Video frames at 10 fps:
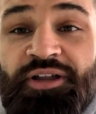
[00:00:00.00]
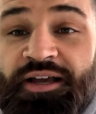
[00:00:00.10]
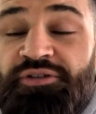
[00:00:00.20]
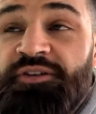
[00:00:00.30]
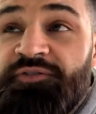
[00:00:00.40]
Like,
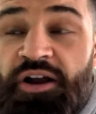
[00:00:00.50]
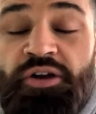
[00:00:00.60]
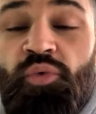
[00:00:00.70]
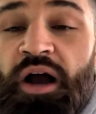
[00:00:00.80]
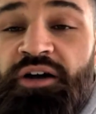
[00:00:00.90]
it was a
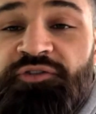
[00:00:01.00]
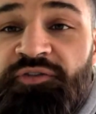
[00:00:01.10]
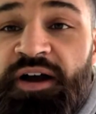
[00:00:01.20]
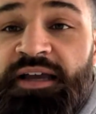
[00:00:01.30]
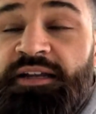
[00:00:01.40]
very wild
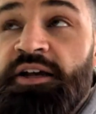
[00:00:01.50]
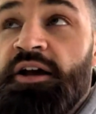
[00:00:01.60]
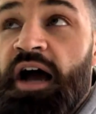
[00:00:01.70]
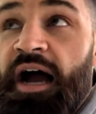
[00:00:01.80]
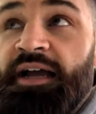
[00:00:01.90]
fight.
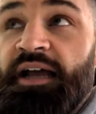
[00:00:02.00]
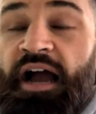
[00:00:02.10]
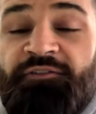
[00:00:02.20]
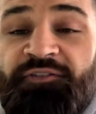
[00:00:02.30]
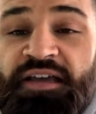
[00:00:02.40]
I,
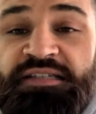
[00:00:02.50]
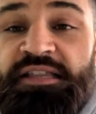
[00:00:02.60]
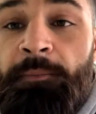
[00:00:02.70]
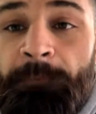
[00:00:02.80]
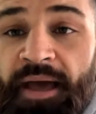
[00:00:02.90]
I faced
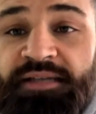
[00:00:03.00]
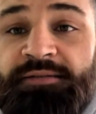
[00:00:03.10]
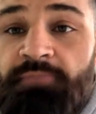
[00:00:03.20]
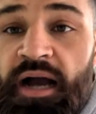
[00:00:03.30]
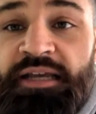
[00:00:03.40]
the best
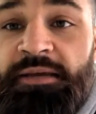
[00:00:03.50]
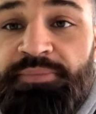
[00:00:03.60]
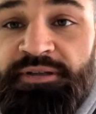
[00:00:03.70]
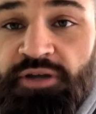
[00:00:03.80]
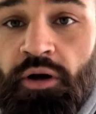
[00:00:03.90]
Maki
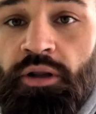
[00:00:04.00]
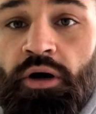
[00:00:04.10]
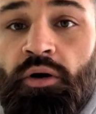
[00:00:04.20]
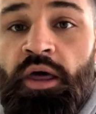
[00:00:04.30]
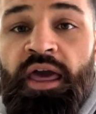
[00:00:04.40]

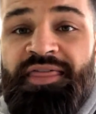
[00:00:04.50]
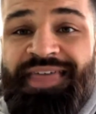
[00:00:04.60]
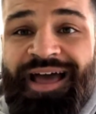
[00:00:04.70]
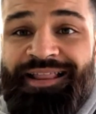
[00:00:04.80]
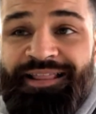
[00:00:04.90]
Pitolo
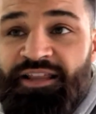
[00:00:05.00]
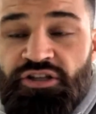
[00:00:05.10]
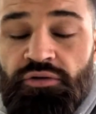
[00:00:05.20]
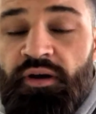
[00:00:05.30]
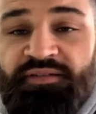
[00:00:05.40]
that the
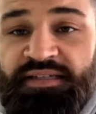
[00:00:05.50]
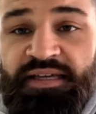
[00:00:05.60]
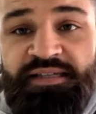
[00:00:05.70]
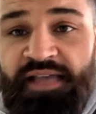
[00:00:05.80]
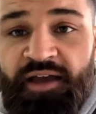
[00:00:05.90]
U F C
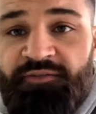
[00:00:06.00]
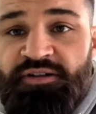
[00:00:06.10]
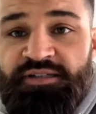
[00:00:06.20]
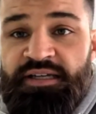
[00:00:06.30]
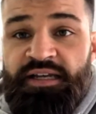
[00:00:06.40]
has ever
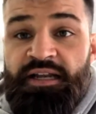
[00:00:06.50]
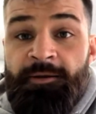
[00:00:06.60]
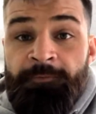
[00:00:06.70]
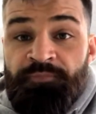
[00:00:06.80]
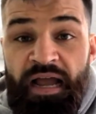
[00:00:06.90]
seen.
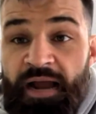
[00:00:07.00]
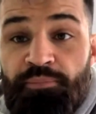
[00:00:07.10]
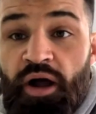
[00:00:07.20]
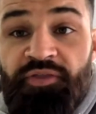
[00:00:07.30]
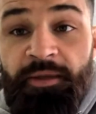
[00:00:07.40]
I
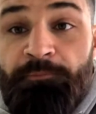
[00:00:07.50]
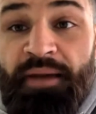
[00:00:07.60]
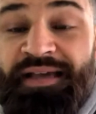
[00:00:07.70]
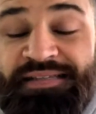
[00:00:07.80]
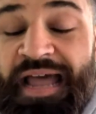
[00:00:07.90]
brought the
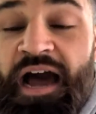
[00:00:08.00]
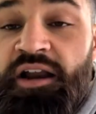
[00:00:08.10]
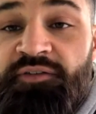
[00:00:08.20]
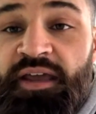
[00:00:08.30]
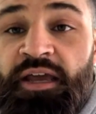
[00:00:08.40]
best out
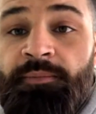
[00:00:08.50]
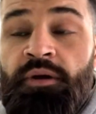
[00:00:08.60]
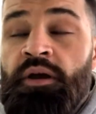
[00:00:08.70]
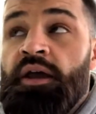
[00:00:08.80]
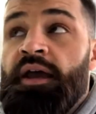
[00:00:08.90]
of him,
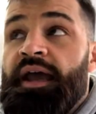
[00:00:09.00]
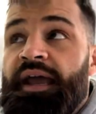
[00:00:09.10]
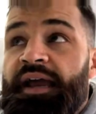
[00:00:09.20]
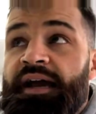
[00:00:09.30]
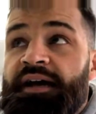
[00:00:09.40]

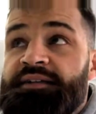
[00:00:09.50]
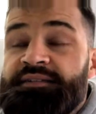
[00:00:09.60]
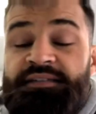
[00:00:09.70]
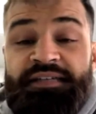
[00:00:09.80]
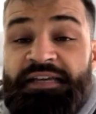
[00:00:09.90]
and
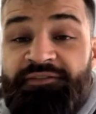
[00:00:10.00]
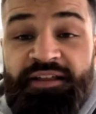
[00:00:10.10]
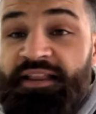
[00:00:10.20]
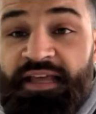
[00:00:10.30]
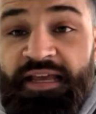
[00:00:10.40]

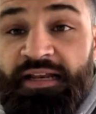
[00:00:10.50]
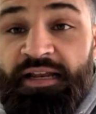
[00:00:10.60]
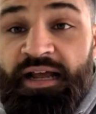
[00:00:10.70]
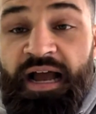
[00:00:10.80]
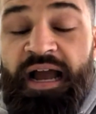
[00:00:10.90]
even then,
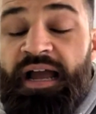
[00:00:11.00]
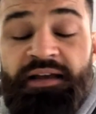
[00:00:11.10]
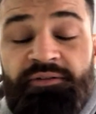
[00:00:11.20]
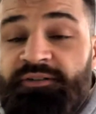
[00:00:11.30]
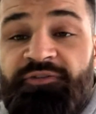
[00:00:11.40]
I
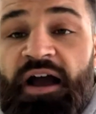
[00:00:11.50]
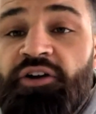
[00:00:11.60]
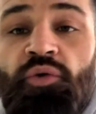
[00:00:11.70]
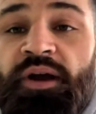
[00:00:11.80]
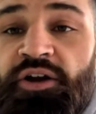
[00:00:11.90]
found
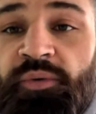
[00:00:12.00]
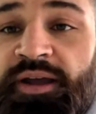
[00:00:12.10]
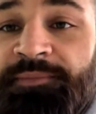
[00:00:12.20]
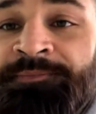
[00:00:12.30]
a way to win.